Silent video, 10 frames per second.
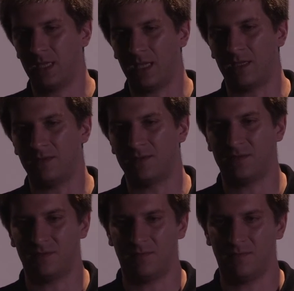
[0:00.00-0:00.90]
and
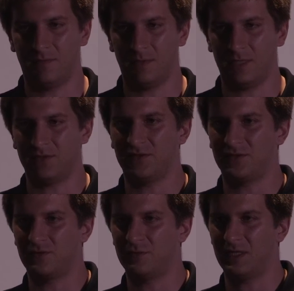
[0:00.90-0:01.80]
the ACES
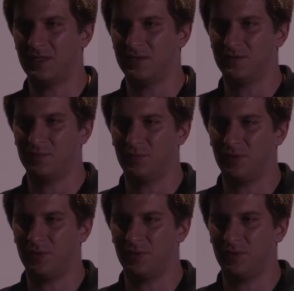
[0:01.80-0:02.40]
group has